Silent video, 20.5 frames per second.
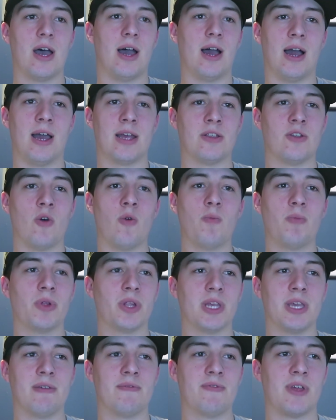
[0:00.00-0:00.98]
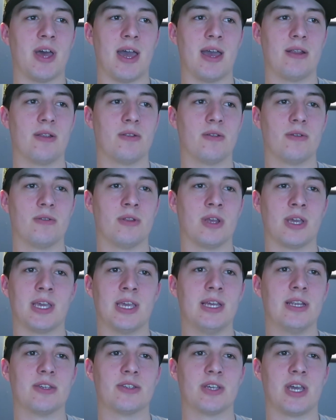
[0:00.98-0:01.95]
Uh, I don't believe that
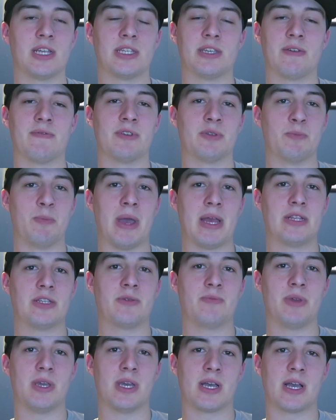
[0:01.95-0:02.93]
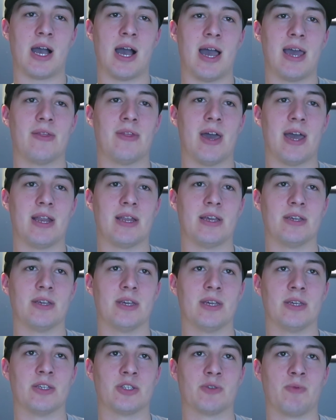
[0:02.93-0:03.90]
Nikita Zaitsev is meant to be a guy that
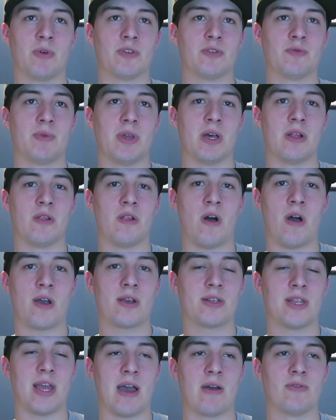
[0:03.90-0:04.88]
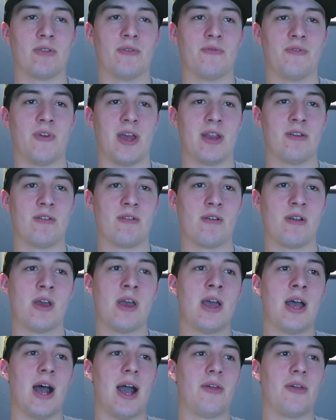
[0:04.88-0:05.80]
is supposed to be a lockdown defender.